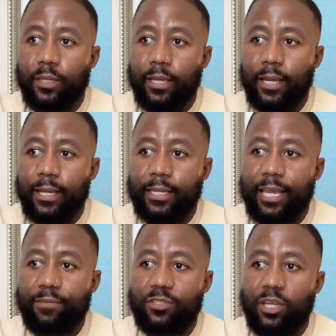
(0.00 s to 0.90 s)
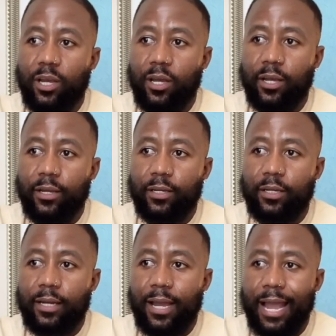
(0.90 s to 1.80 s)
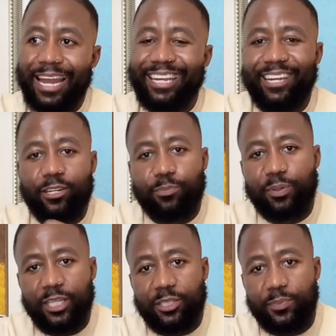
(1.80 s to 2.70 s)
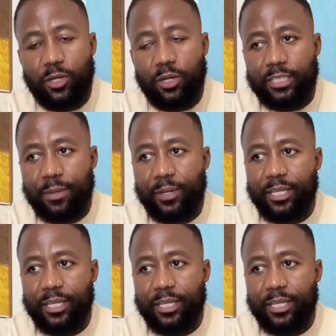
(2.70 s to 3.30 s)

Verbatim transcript: it gives her a little peace because I mean,